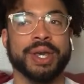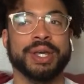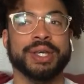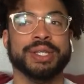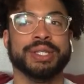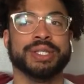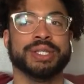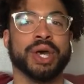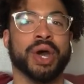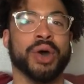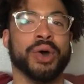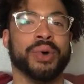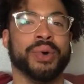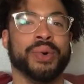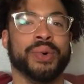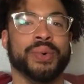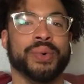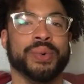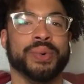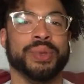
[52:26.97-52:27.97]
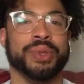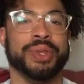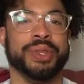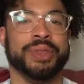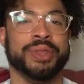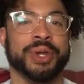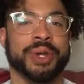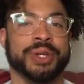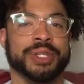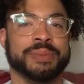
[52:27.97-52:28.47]
So
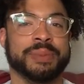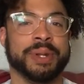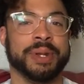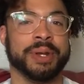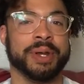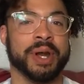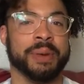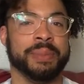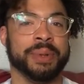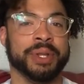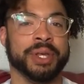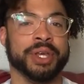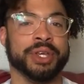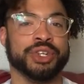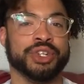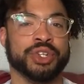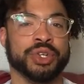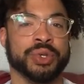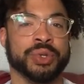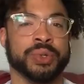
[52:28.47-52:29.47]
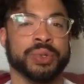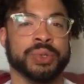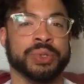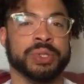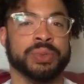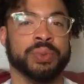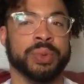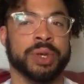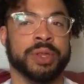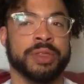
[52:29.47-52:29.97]
there's been a couple
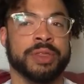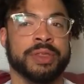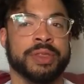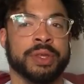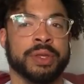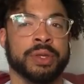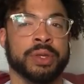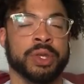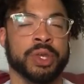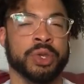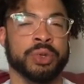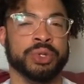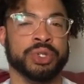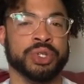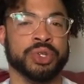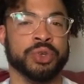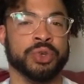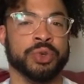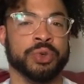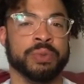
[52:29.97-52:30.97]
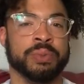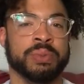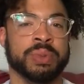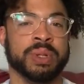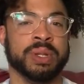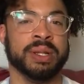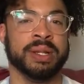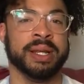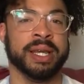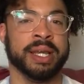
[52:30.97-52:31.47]
issues with YouTube
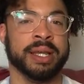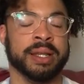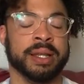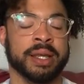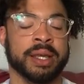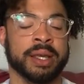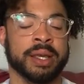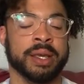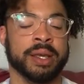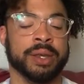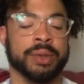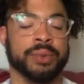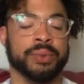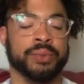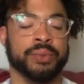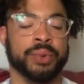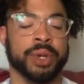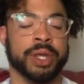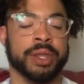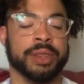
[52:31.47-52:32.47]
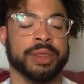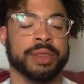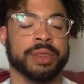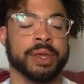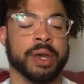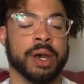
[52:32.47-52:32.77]
lately with